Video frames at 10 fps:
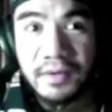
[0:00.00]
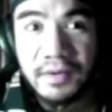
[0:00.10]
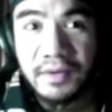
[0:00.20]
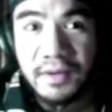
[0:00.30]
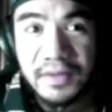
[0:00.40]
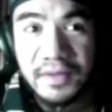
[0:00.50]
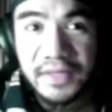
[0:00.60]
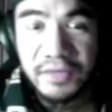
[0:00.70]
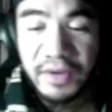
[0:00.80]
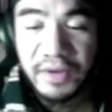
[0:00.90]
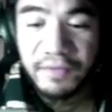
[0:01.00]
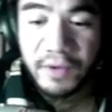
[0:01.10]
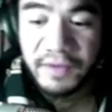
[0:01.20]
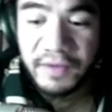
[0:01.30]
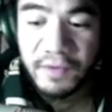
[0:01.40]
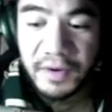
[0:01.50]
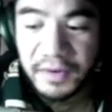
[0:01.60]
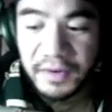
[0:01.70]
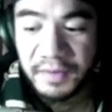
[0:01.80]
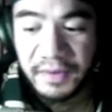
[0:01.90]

Uh, let's see, 2044. It could be